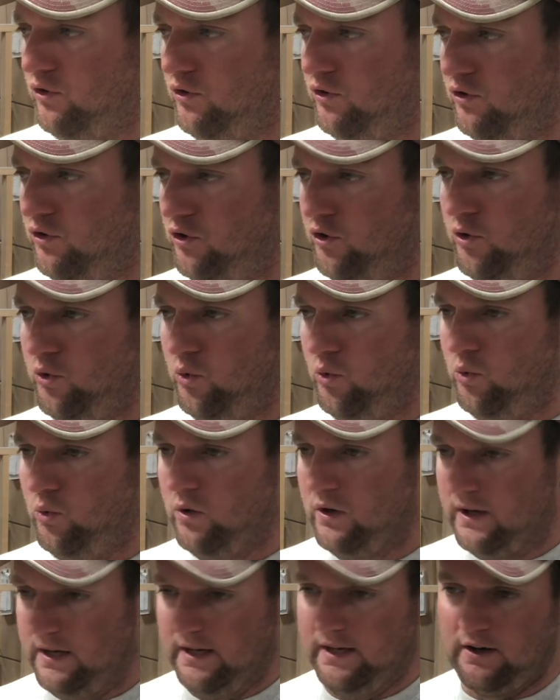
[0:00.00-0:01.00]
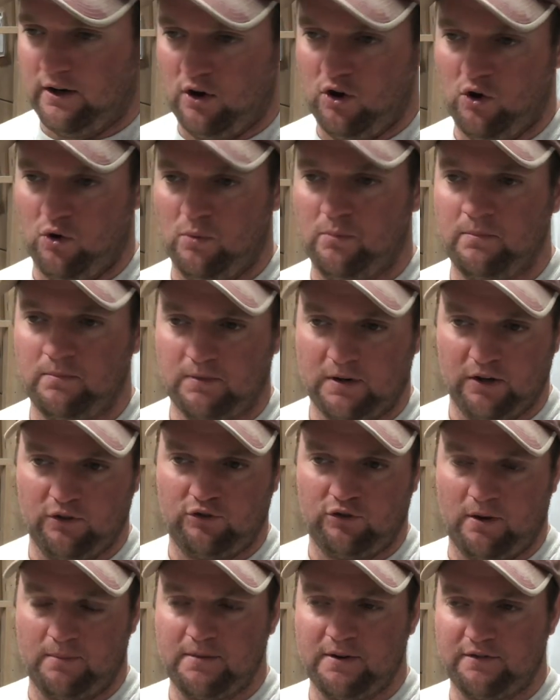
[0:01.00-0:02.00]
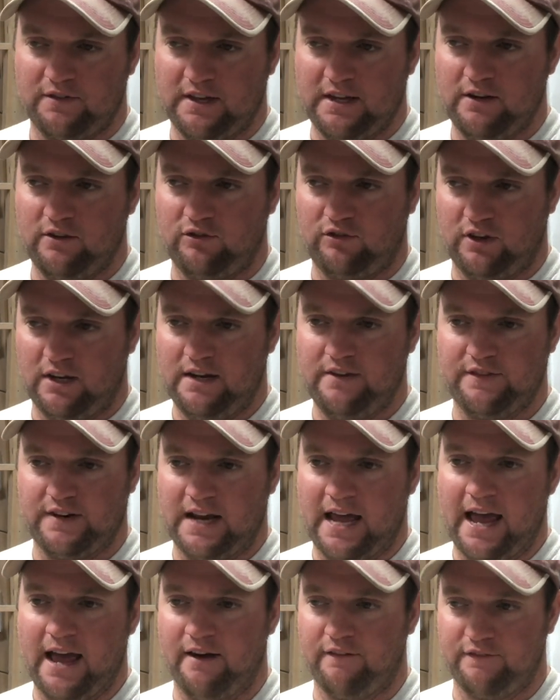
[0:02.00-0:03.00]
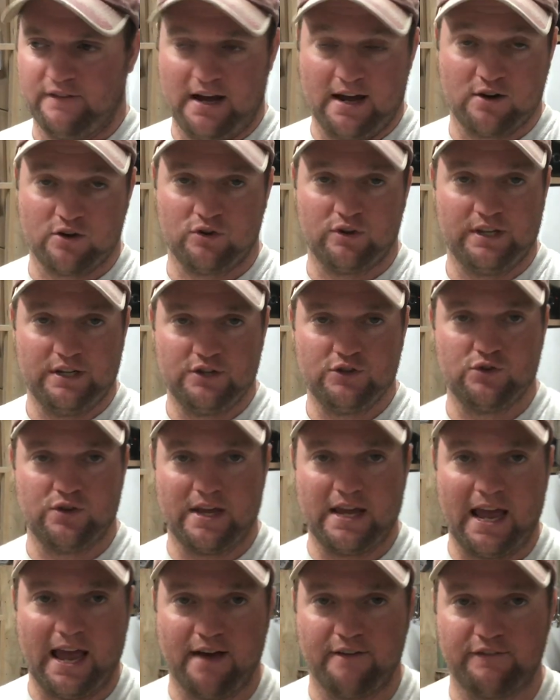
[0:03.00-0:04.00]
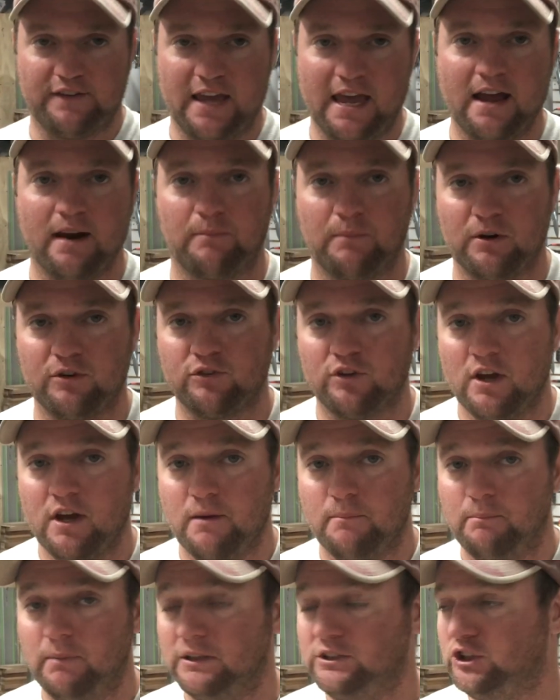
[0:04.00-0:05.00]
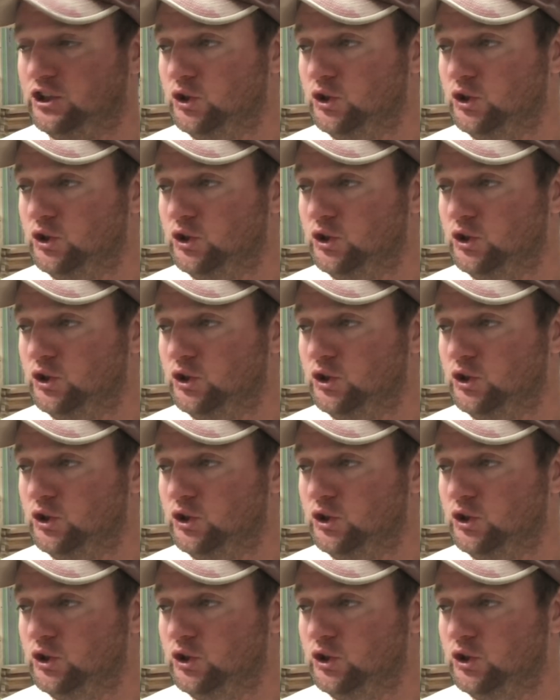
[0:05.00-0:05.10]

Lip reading: you get home, because some of these even have, not only do they have cameras, but